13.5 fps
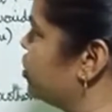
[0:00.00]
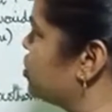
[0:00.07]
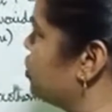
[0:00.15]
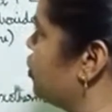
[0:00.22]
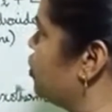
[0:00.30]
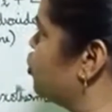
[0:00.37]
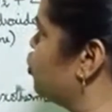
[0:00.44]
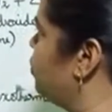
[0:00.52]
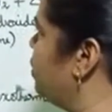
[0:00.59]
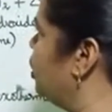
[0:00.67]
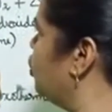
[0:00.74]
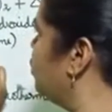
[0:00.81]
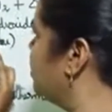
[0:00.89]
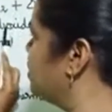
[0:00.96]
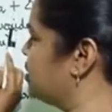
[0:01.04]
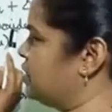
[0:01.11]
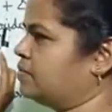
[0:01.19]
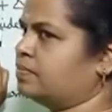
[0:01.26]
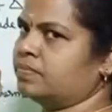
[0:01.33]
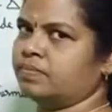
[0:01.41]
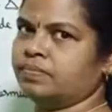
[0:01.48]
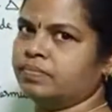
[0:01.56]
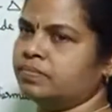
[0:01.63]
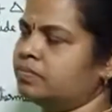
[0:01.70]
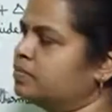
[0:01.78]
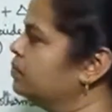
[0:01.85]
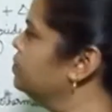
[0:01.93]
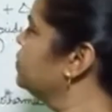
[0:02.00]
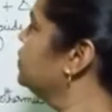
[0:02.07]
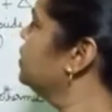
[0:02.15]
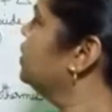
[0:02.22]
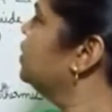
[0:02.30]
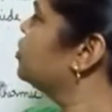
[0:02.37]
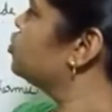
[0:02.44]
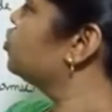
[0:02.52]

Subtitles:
also below this. So,